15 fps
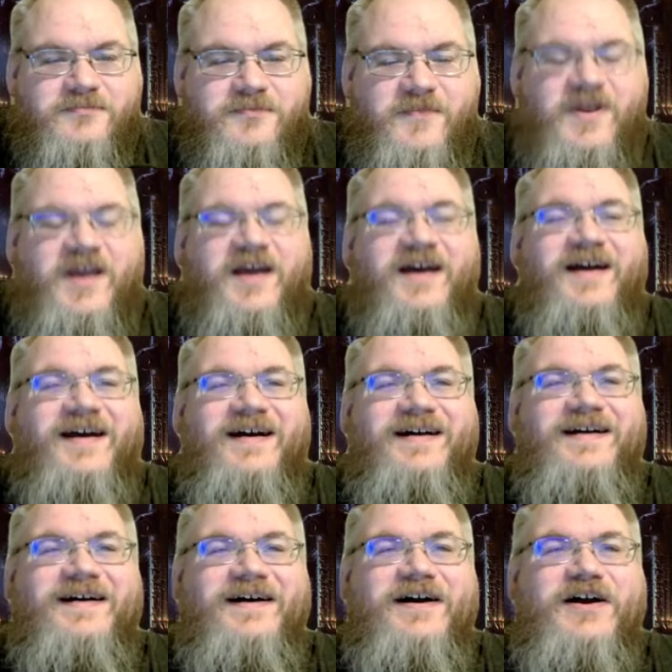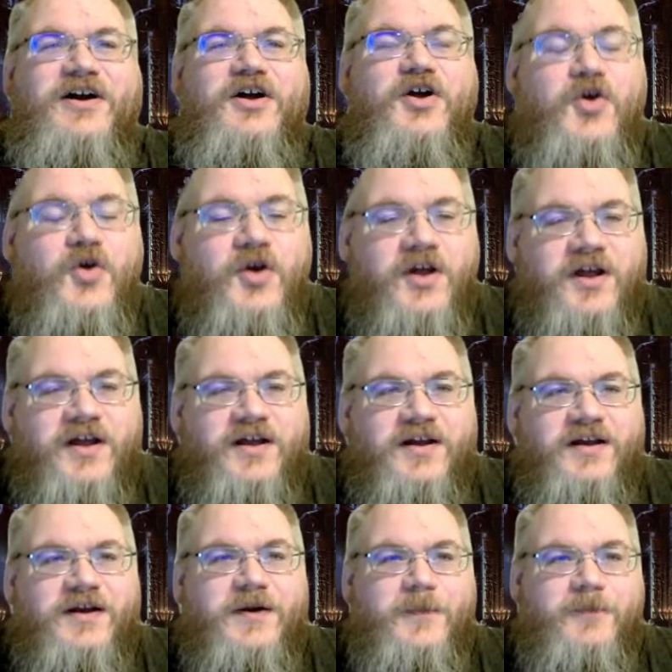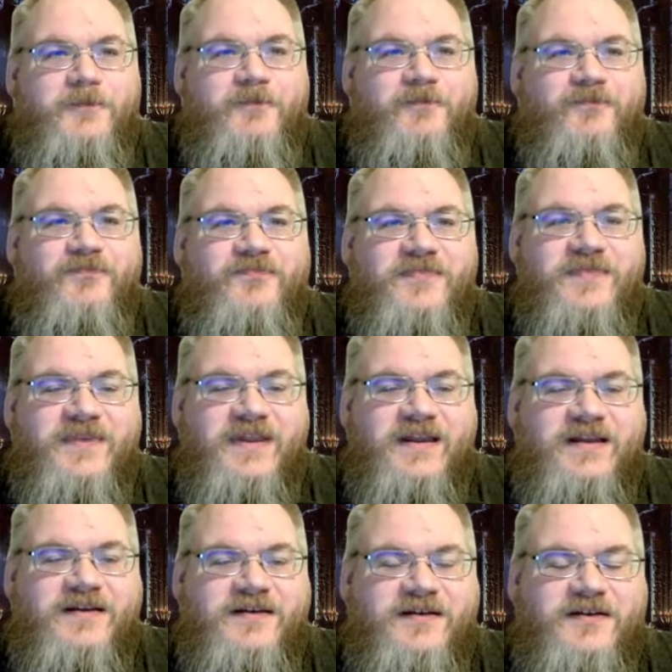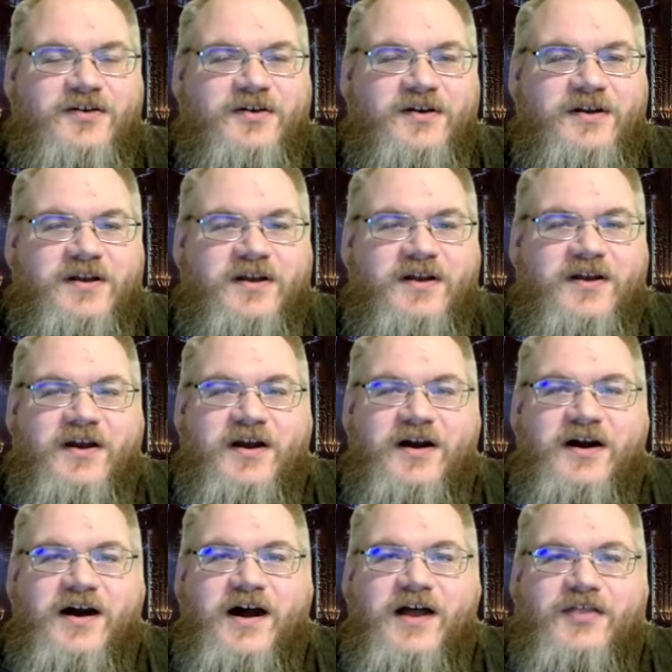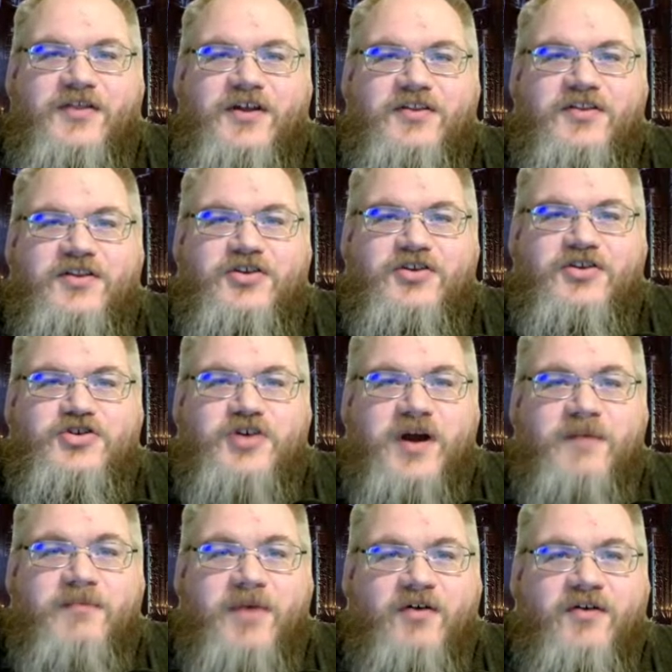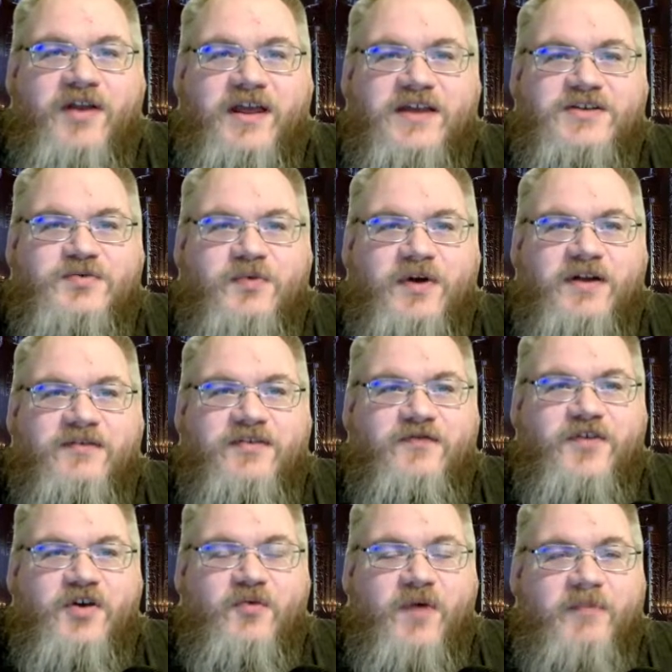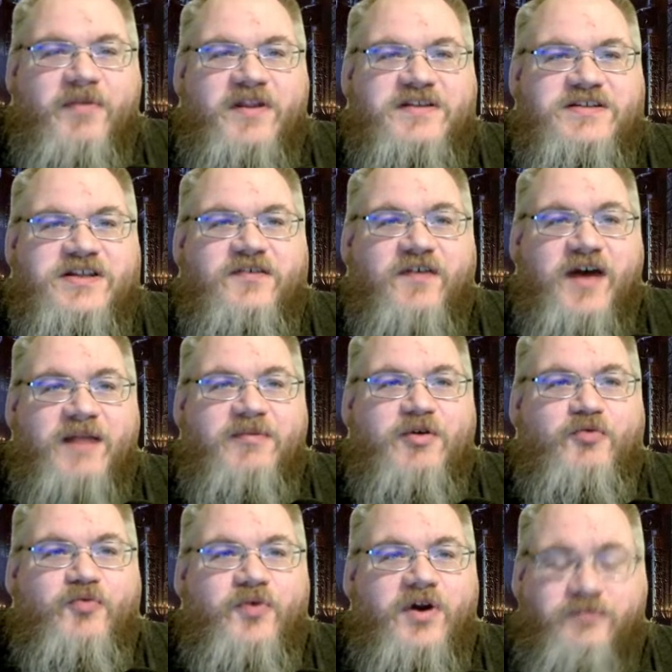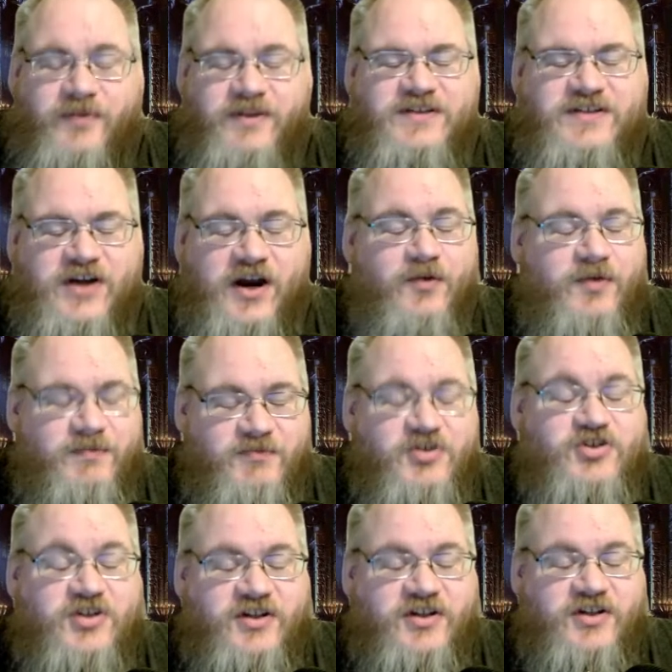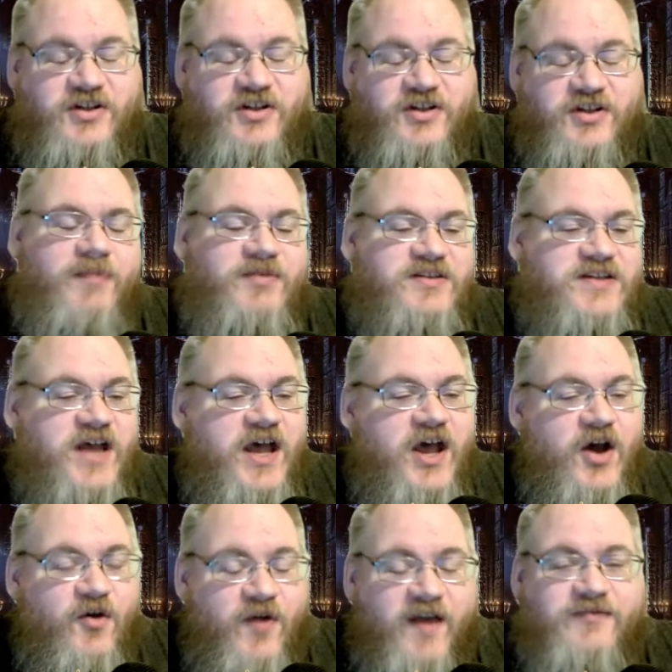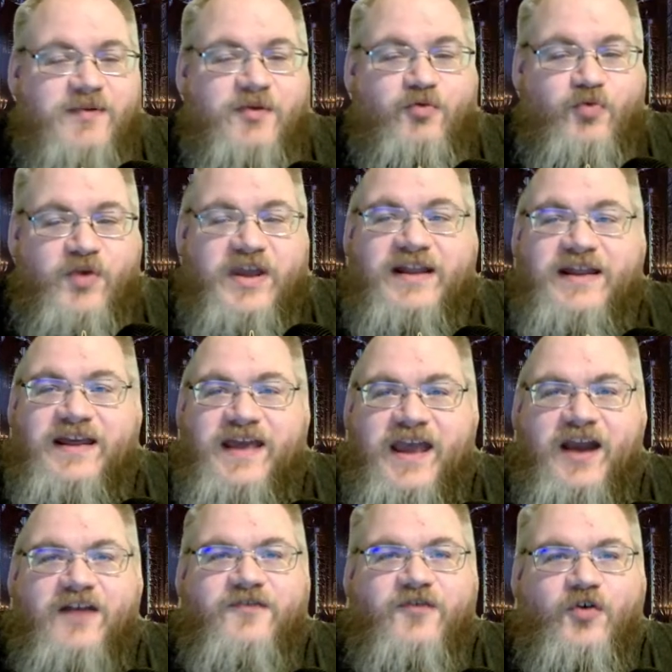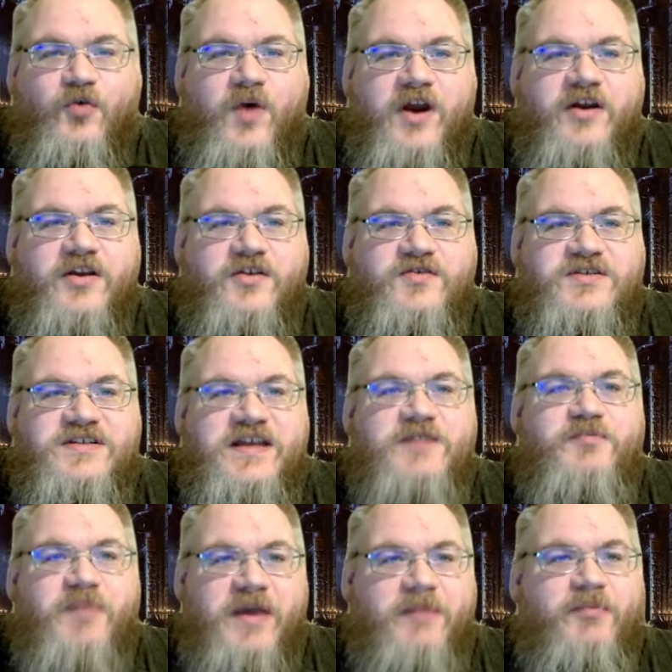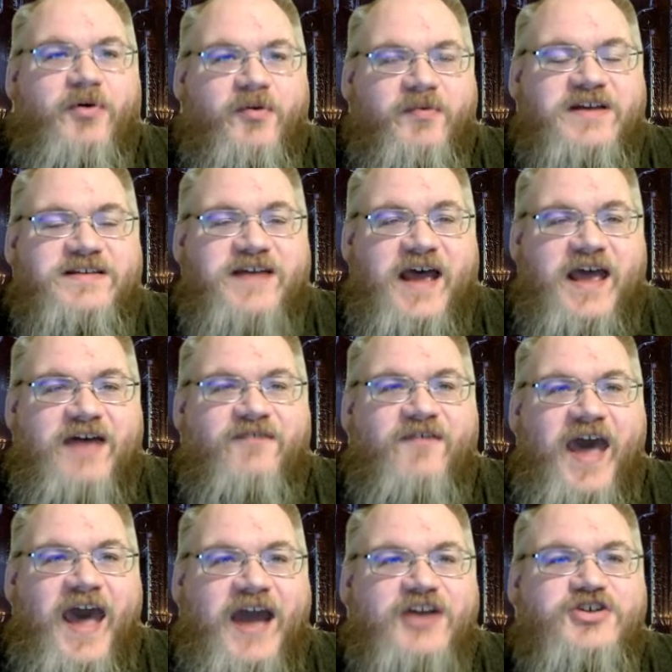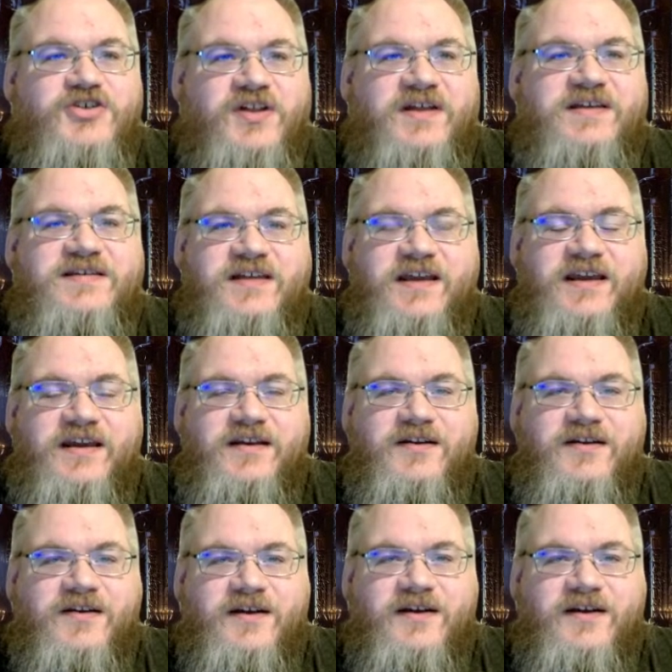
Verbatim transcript: and then I was subsequently asked to depart. Uh, the the trombone is one of the few weapons that you've got to be or er, sorry musical instruments weapons we have to be really careful where you sit people because i have actually seen